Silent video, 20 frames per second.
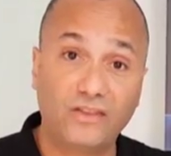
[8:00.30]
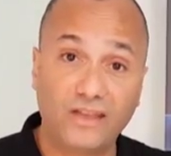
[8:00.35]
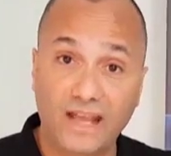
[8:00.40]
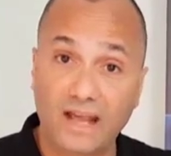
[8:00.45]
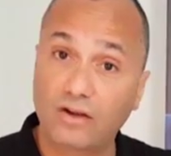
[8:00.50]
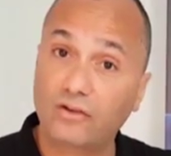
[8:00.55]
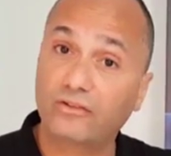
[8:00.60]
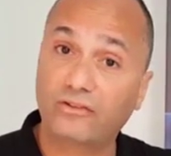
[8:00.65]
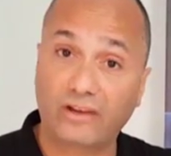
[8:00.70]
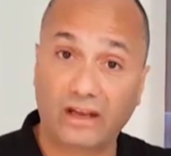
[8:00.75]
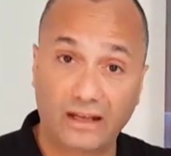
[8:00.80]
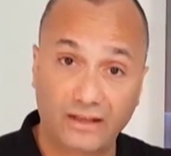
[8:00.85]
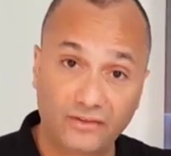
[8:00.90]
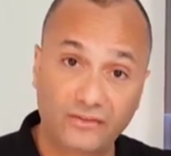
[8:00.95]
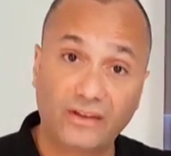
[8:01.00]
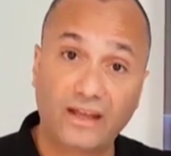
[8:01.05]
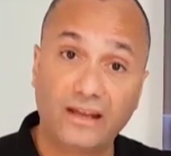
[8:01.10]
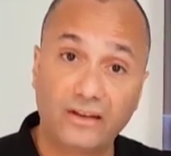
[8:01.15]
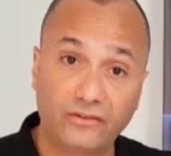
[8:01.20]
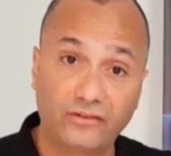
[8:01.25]
the
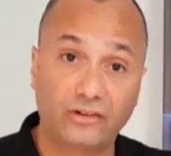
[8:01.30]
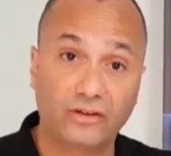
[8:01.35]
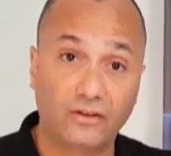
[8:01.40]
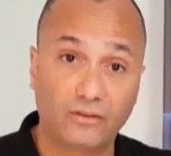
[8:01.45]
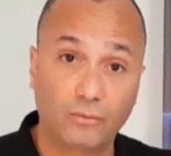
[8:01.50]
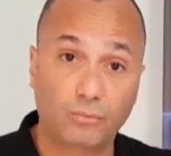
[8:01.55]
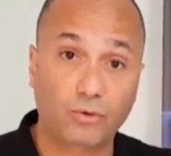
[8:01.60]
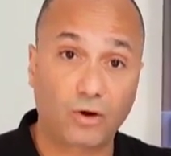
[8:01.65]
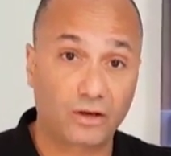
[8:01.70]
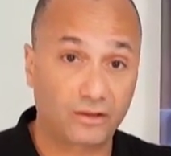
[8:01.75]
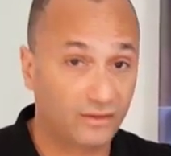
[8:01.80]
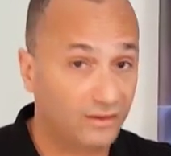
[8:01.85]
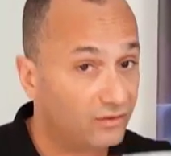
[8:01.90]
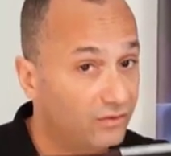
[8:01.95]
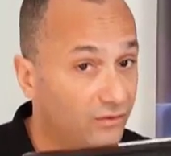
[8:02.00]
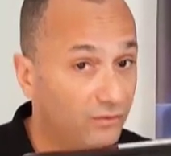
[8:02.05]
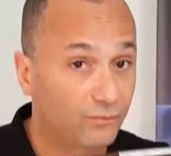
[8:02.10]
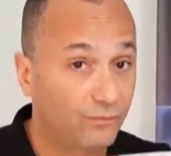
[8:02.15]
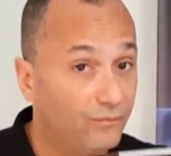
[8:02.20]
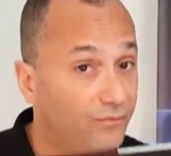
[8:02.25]
energization of the product. This
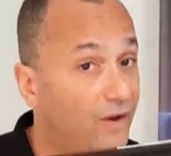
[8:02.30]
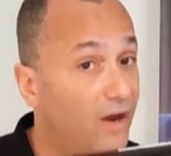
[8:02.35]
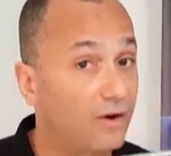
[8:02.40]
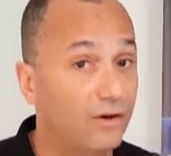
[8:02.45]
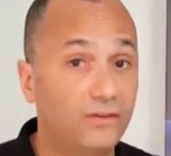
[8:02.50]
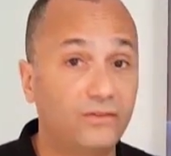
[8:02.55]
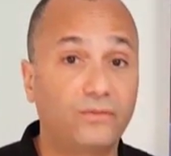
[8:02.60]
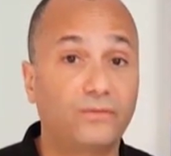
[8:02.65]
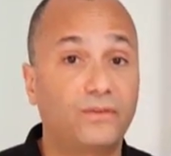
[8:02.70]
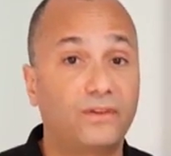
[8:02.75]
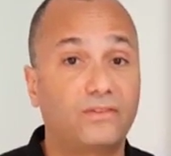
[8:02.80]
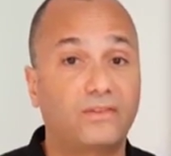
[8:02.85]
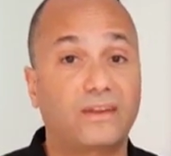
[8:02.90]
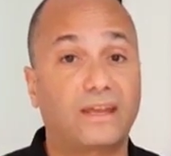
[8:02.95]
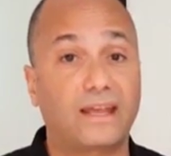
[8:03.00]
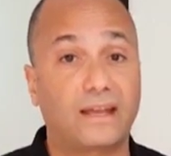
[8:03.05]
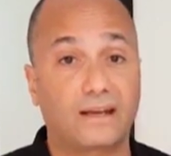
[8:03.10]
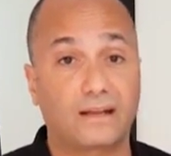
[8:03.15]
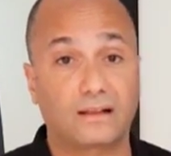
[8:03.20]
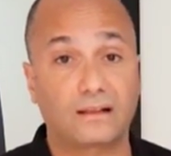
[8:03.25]
is very
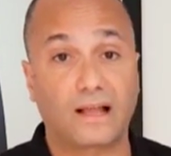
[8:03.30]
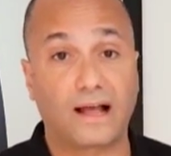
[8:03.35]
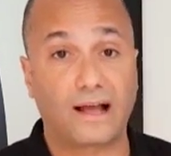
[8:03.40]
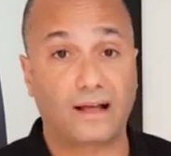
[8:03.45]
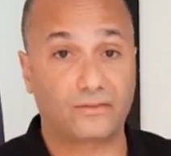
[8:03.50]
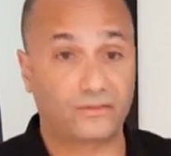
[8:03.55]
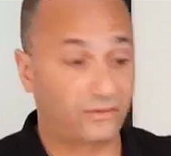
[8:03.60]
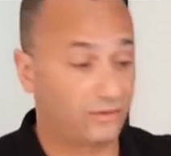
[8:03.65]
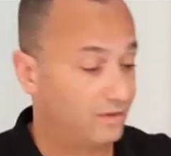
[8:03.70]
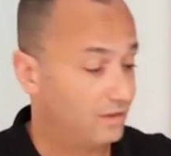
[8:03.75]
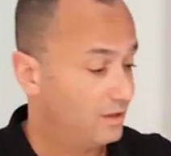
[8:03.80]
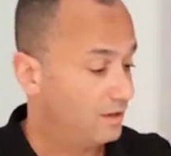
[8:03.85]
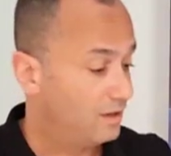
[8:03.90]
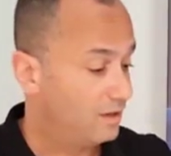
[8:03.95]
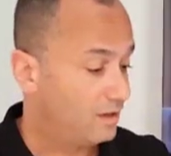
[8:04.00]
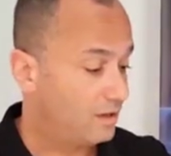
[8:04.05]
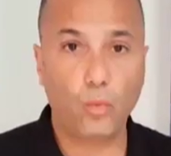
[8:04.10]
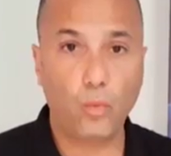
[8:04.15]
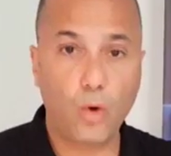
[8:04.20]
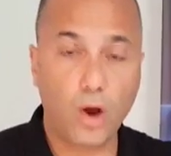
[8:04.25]
sophisticated glass.
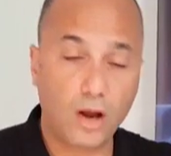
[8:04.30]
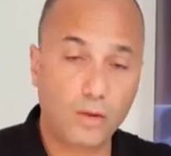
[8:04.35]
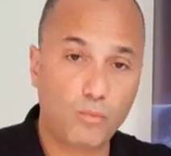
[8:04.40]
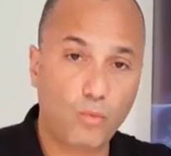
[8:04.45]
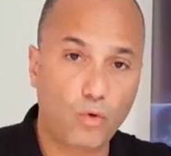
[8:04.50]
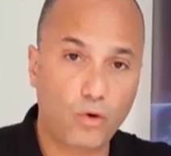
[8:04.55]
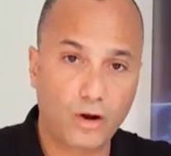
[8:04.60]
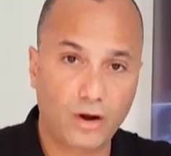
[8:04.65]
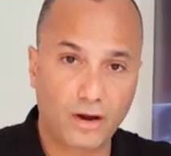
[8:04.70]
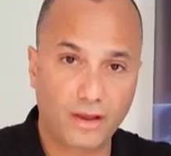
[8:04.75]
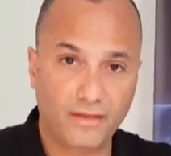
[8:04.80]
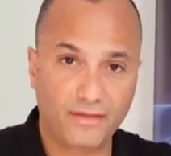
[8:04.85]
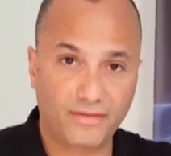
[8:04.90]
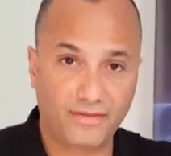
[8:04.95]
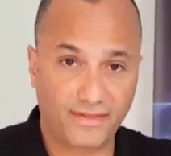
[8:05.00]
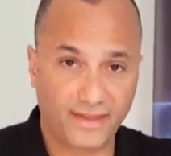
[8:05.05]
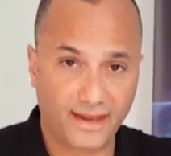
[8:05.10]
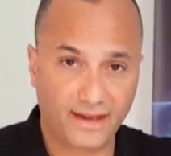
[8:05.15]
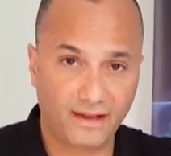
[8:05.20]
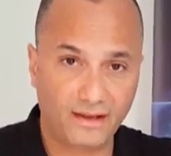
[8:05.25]
One more
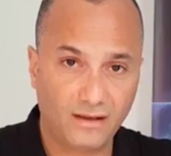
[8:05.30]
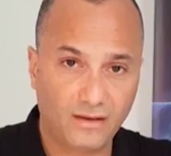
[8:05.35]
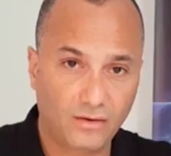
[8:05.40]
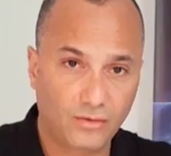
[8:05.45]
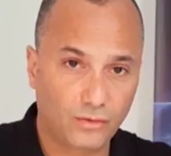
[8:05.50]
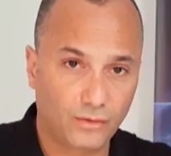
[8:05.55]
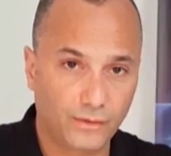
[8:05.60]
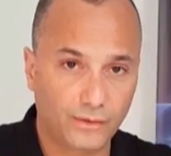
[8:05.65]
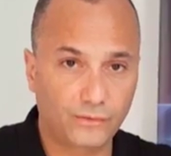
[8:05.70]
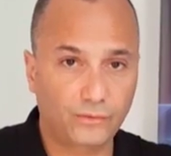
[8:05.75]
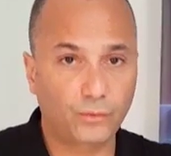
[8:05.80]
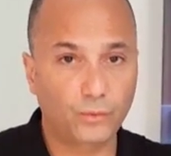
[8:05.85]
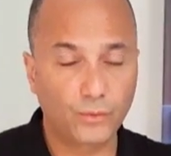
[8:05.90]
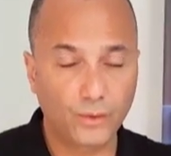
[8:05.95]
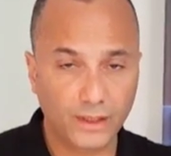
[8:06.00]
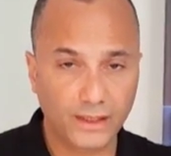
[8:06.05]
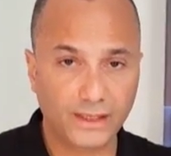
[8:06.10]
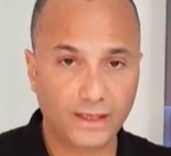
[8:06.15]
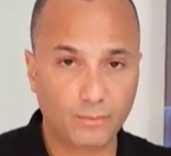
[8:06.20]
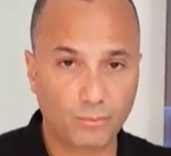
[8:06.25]
thing that's
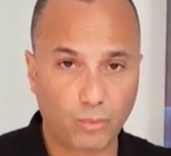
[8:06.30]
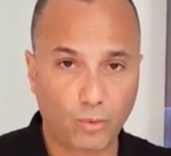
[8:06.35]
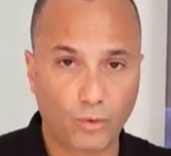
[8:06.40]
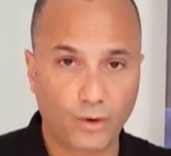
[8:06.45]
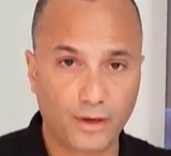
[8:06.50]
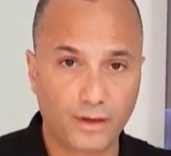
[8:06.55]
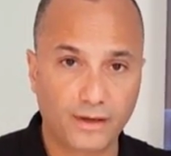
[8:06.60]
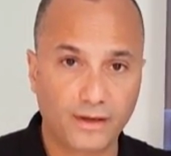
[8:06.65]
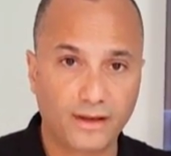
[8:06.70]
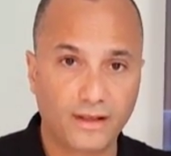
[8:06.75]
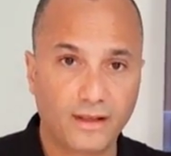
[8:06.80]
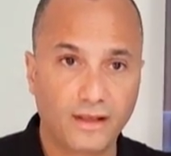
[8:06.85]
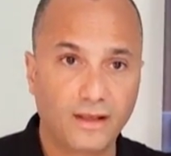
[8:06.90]
really important.